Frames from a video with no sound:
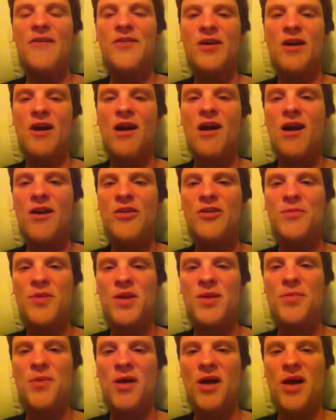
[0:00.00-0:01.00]
there are other
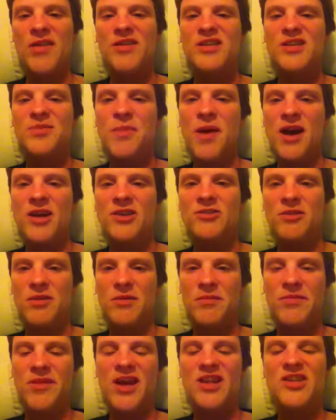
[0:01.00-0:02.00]
people on the
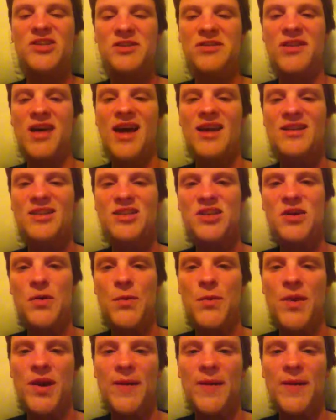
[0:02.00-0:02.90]
spectrum that do that too.